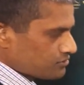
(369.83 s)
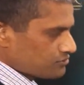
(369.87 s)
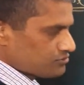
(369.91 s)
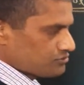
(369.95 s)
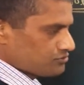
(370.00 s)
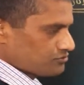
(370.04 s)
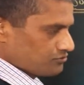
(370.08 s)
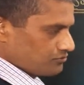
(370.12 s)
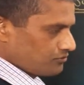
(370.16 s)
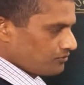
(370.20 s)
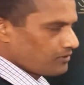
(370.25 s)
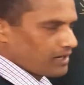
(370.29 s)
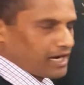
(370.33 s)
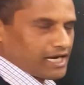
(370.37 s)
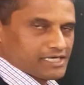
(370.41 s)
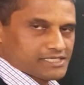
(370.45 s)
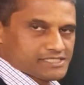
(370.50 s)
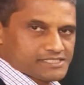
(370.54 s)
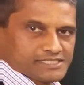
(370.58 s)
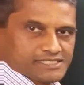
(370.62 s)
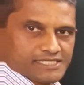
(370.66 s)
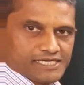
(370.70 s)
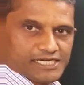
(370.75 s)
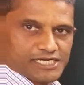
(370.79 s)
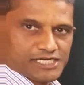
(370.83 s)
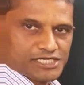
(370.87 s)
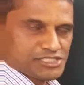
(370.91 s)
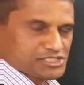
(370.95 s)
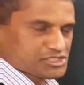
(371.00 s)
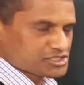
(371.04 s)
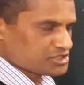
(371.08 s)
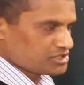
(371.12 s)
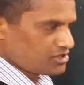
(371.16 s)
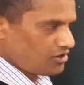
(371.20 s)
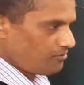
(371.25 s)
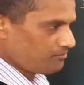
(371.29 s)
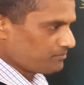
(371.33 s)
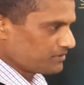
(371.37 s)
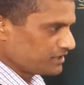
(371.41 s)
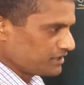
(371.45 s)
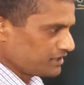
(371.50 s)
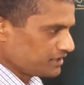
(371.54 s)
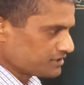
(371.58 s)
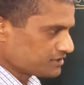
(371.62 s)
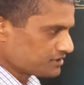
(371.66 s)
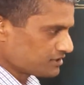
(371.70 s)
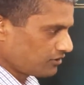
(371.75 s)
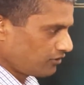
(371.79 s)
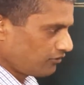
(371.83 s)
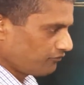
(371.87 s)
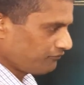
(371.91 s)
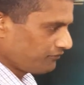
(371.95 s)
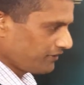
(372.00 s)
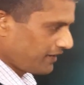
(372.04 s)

towards the denominator of